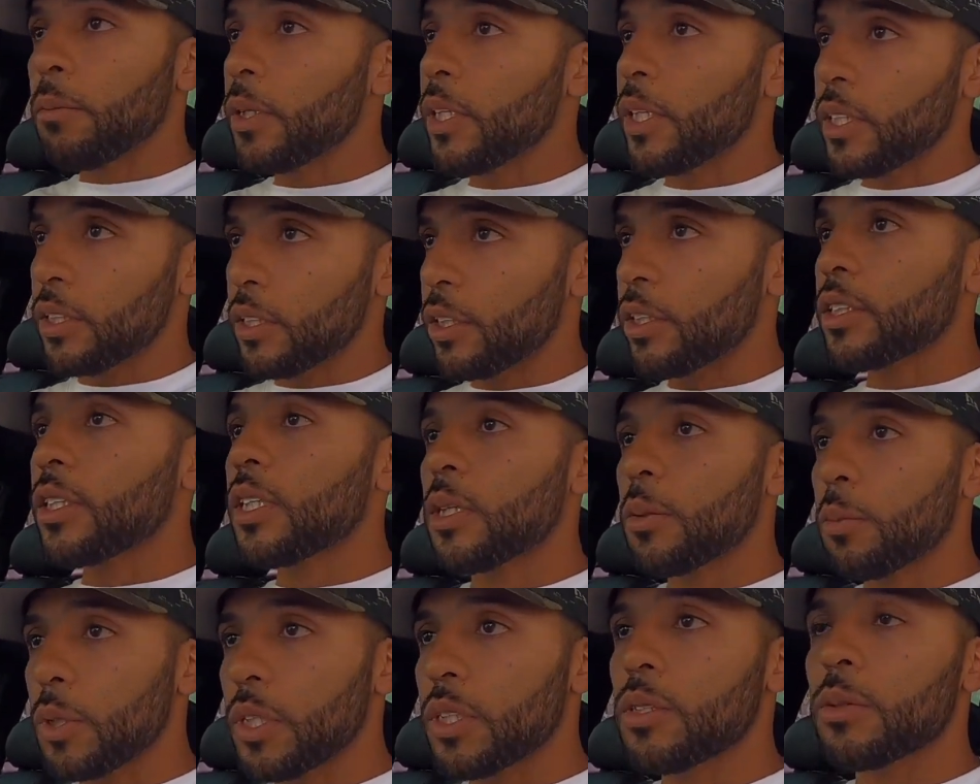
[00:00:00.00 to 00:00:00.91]
there's going
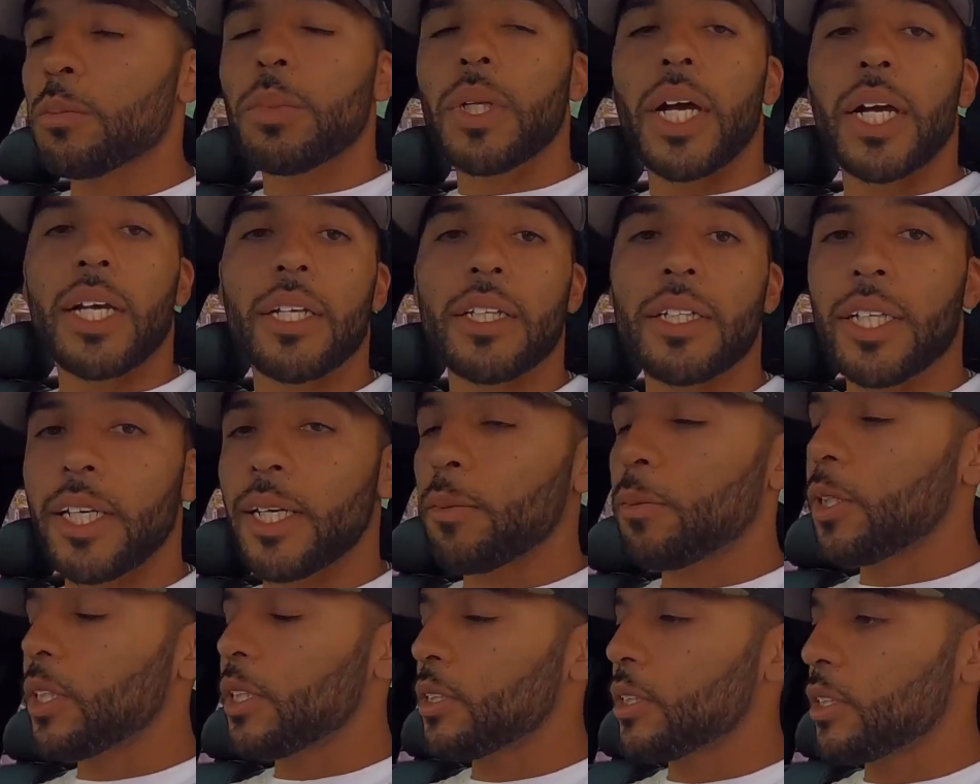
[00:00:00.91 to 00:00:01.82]
to be some black
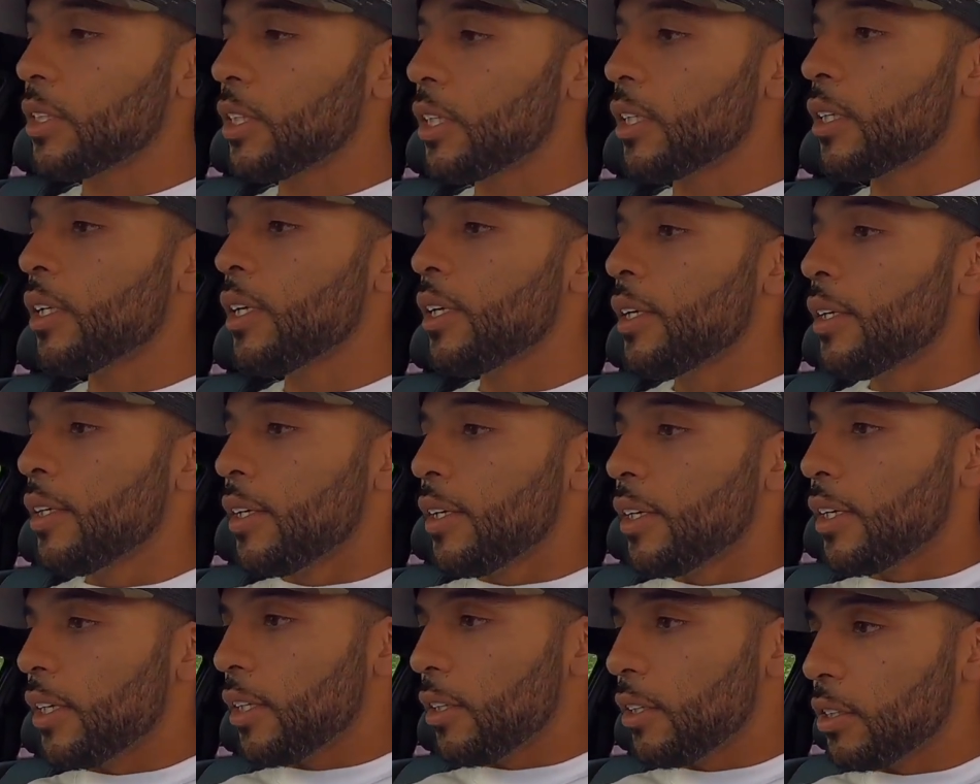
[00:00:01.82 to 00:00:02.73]
contaminants in there,
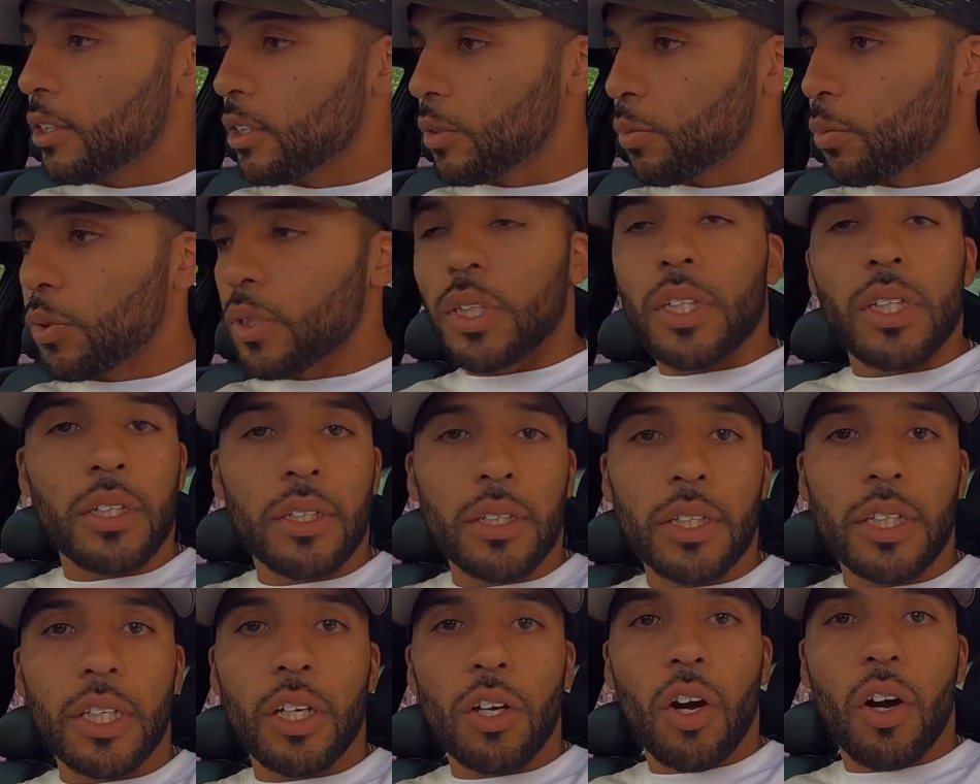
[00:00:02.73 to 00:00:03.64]
and you just want to
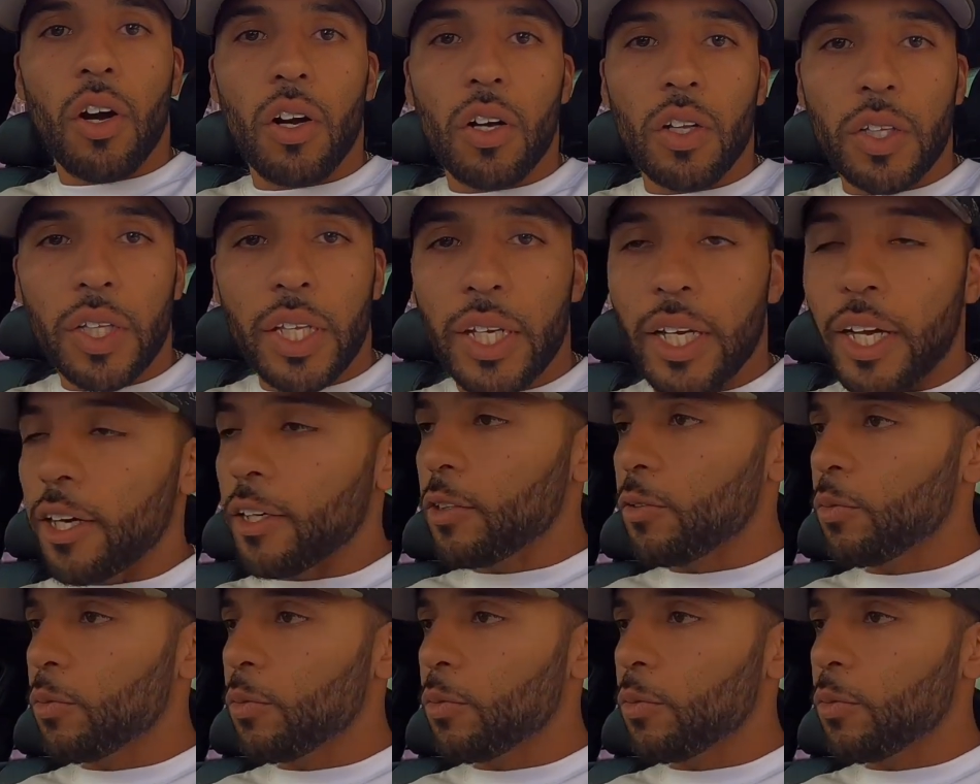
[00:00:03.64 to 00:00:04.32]
get all of that out.